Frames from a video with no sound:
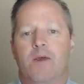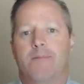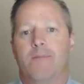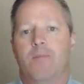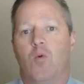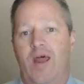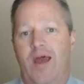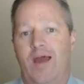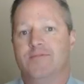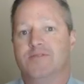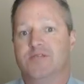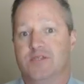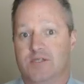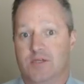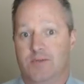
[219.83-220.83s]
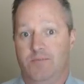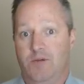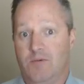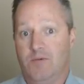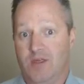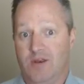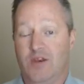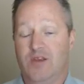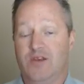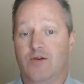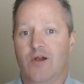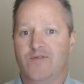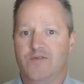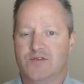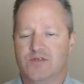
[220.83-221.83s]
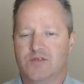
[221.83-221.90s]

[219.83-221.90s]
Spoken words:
But what happens is people that are in your office